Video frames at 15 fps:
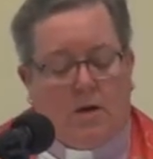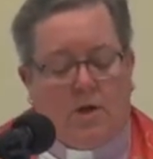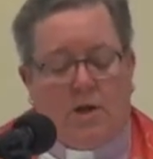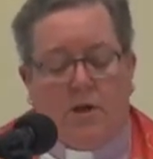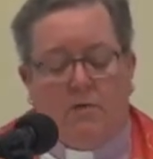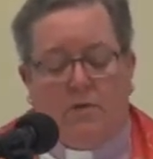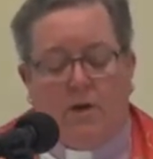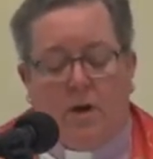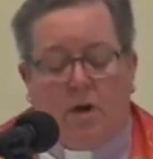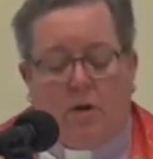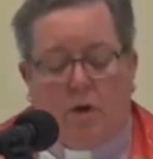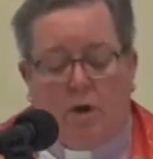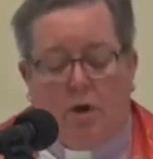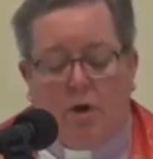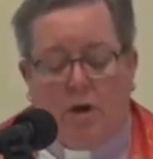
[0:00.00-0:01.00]
Children are
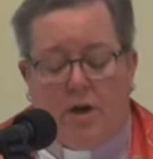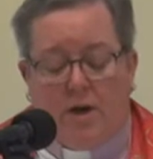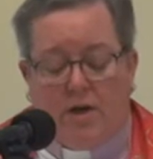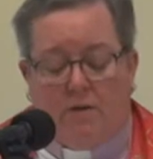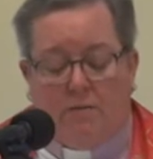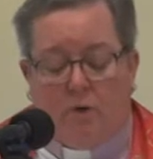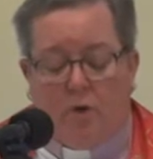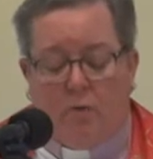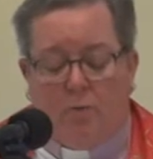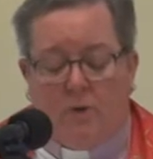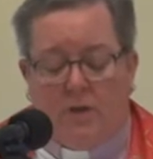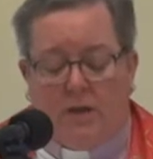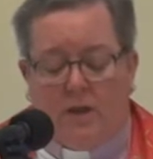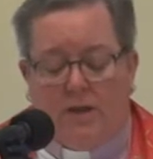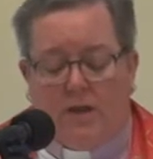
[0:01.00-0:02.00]
herded into
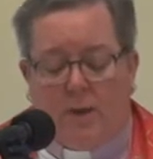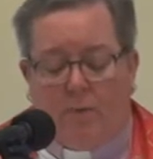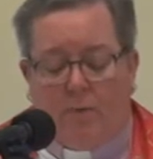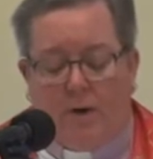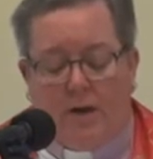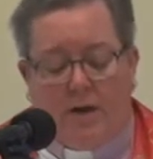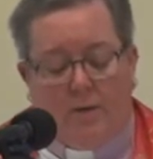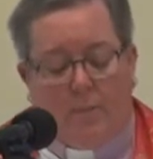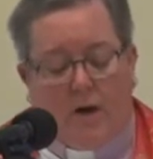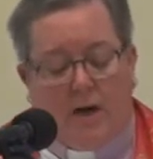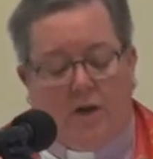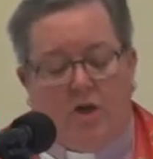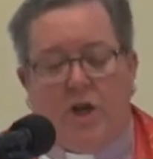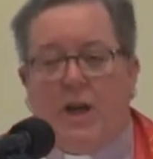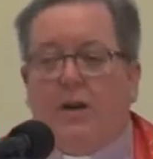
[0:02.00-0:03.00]
rooms separated by
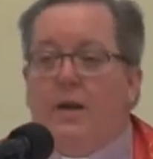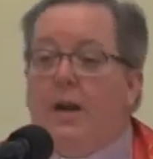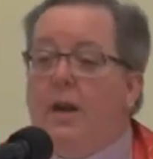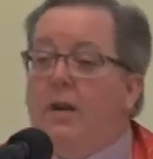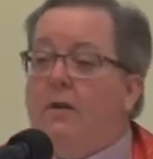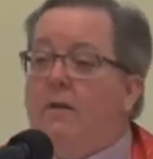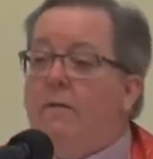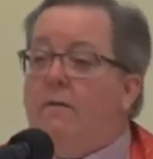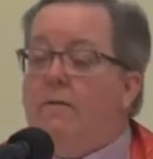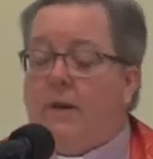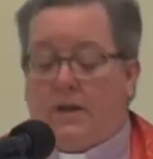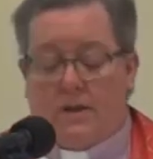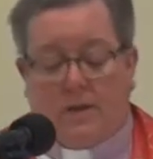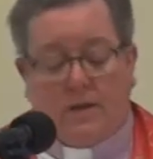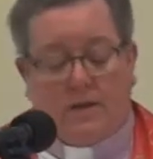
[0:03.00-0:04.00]
chain link
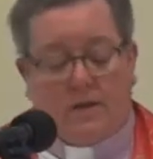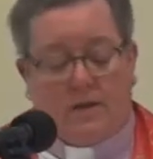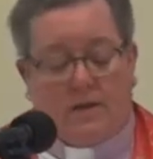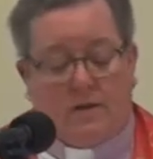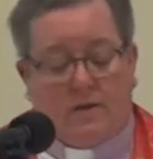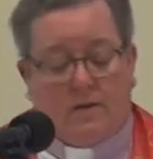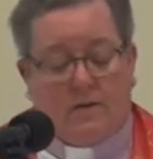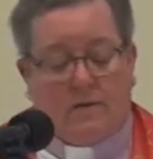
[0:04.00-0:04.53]
fences.